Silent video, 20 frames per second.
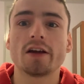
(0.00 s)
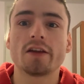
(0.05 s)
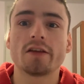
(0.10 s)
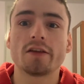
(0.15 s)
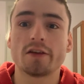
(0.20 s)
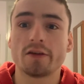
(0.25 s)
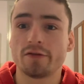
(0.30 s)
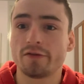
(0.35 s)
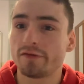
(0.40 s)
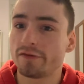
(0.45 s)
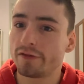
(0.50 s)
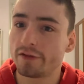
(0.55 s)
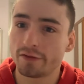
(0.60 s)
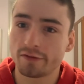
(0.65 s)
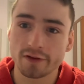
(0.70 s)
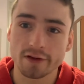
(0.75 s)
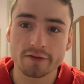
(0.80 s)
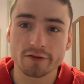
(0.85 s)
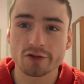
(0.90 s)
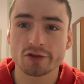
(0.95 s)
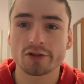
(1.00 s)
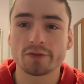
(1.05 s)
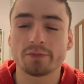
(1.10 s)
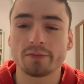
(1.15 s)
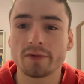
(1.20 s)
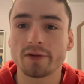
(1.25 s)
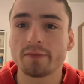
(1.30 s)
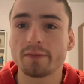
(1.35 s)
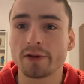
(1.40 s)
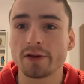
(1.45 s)
the flavour should
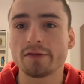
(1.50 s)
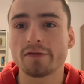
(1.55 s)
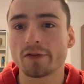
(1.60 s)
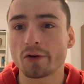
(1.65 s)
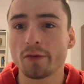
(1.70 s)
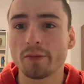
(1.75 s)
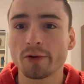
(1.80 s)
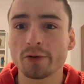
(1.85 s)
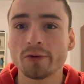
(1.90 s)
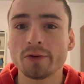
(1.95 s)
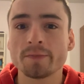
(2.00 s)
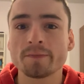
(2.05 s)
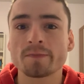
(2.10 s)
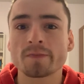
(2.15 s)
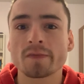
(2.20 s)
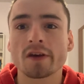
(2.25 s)
be phenomenal.